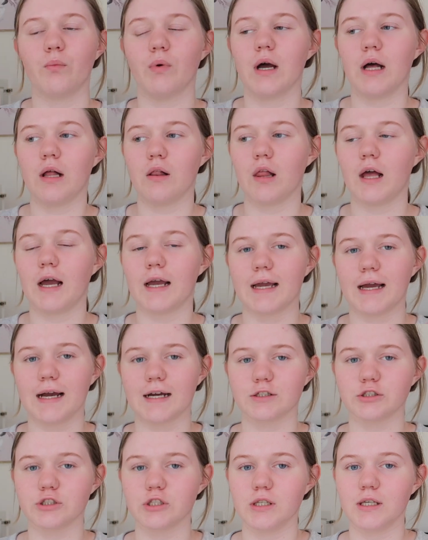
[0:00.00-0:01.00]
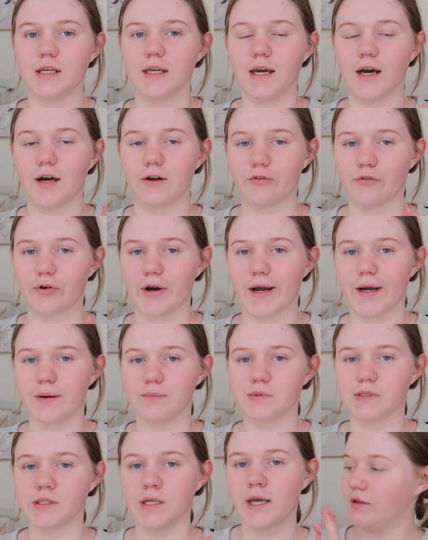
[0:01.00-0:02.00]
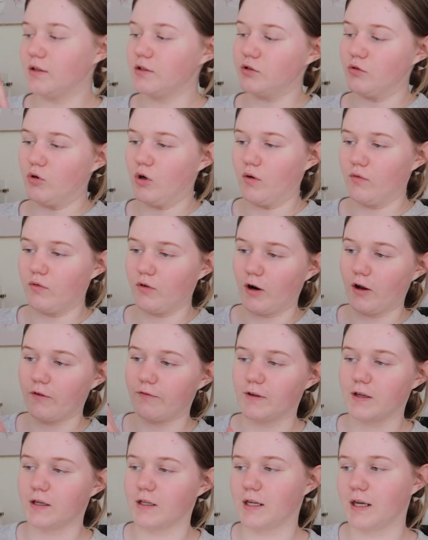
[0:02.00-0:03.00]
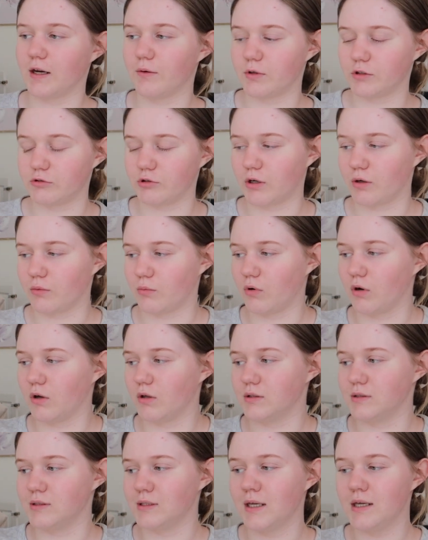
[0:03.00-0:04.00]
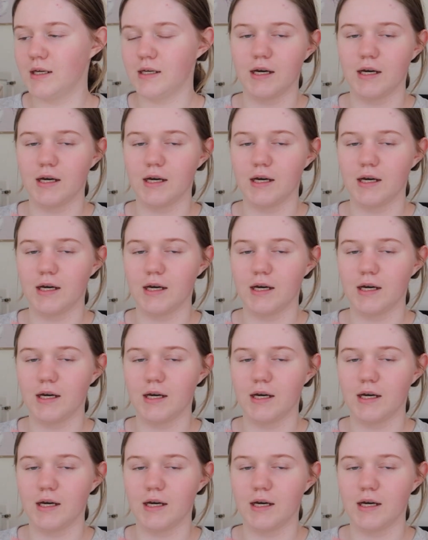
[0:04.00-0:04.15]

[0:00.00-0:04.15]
Well, I actually unwrapped the do-over. I figured out which one it was.